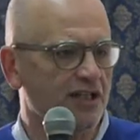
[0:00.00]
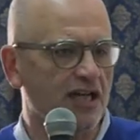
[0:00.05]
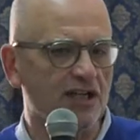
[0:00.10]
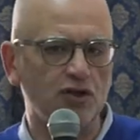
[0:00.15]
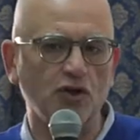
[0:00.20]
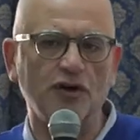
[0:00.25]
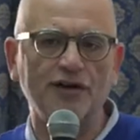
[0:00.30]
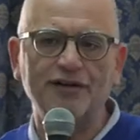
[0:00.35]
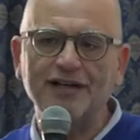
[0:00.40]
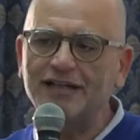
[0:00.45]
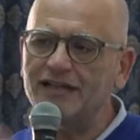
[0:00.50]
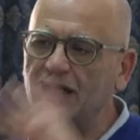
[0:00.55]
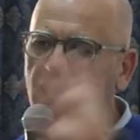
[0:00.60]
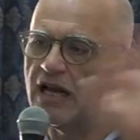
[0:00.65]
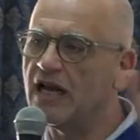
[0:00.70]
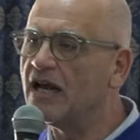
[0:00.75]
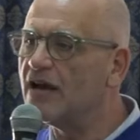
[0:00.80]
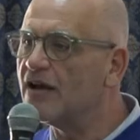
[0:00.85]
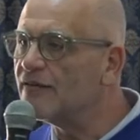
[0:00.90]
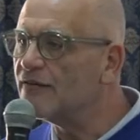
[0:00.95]
has already
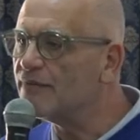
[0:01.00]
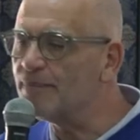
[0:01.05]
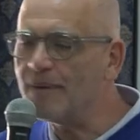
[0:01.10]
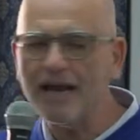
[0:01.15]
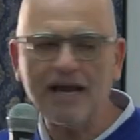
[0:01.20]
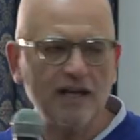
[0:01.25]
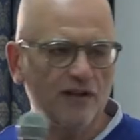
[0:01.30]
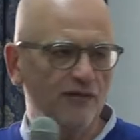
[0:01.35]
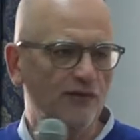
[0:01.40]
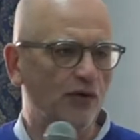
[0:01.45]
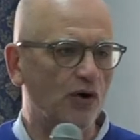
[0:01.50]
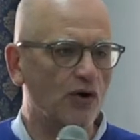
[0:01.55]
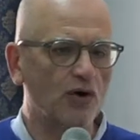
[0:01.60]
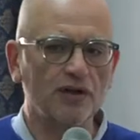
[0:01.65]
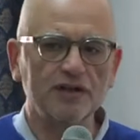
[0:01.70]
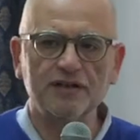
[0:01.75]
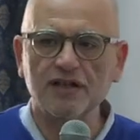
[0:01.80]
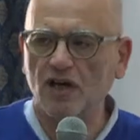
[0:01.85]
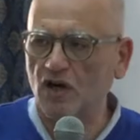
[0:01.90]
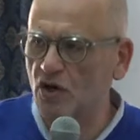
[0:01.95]
paid for
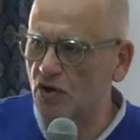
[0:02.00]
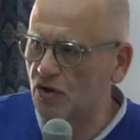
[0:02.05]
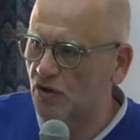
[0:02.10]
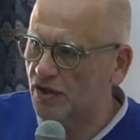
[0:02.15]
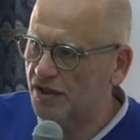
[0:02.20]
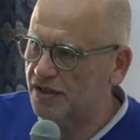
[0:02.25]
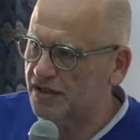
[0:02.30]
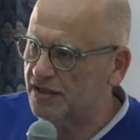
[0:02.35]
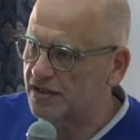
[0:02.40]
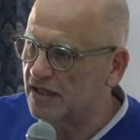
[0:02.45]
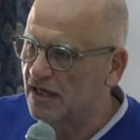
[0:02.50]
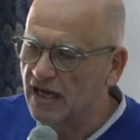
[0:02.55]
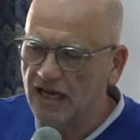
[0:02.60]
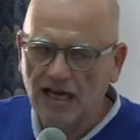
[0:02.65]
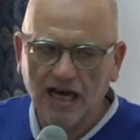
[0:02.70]
on the cross.